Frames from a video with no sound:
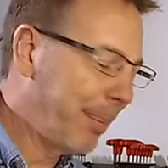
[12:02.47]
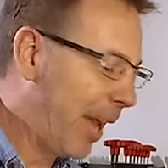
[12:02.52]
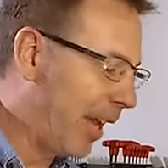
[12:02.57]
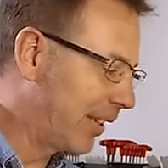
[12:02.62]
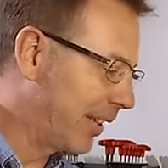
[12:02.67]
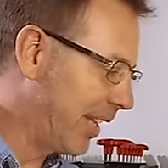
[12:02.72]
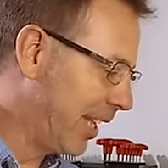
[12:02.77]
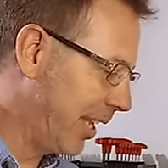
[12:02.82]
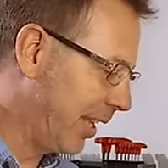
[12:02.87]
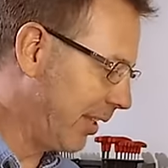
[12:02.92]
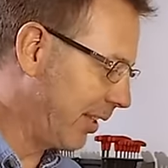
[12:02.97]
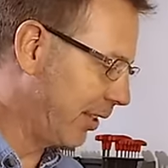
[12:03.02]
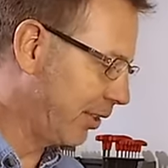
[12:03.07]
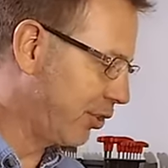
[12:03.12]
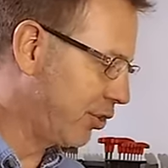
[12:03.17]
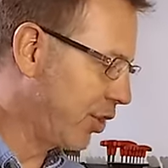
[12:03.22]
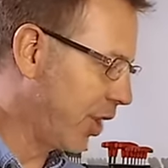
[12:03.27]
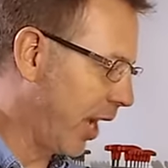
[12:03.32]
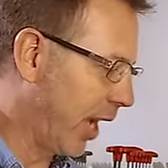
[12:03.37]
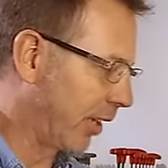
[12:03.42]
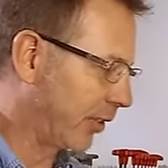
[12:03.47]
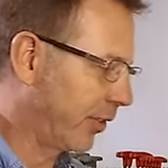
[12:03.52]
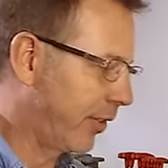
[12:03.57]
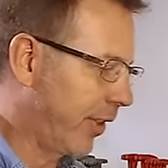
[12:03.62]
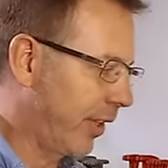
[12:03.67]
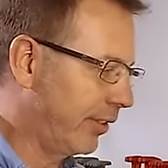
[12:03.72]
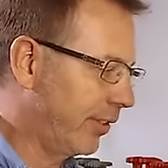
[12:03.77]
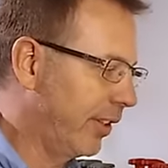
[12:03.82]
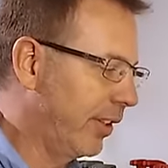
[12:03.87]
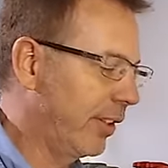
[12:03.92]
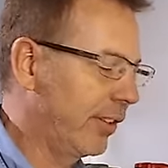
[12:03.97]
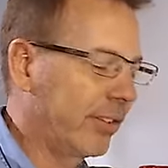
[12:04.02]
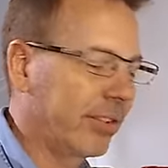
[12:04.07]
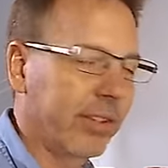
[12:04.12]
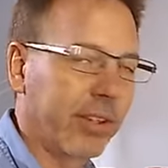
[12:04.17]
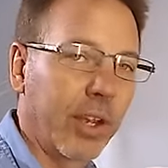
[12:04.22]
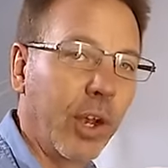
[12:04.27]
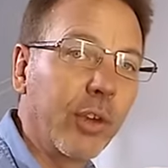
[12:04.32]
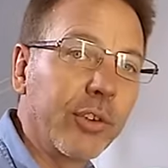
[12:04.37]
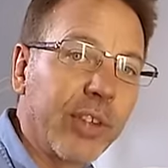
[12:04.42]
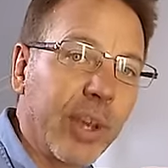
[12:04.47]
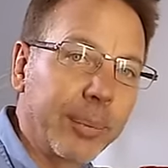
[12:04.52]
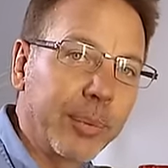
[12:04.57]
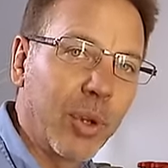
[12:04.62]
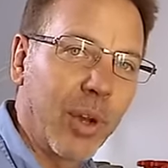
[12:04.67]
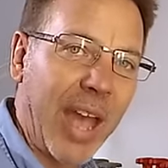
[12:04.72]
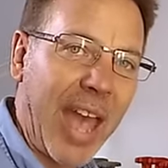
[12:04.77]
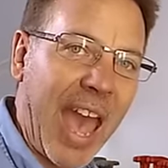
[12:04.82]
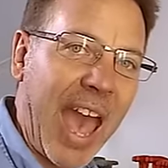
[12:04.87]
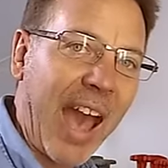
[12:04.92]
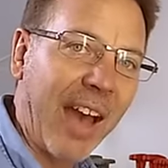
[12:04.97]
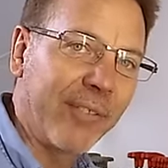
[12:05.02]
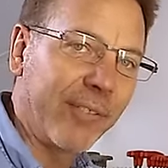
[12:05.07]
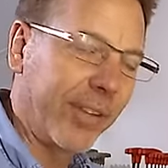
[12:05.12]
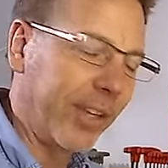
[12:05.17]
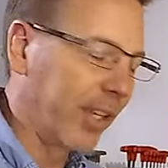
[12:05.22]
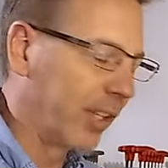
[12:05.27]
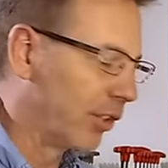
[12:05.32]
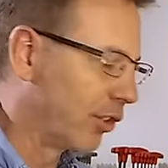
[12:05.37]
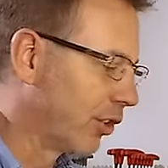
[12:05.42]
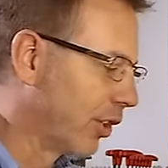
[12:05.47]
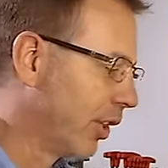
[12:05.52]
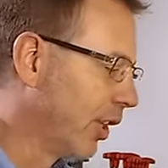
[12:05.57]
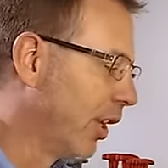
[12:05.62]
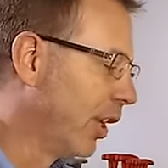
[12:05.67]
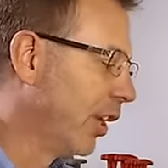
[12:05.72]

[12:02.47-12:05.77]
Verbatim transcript: about keyless chucks. This is goes up to a half inch.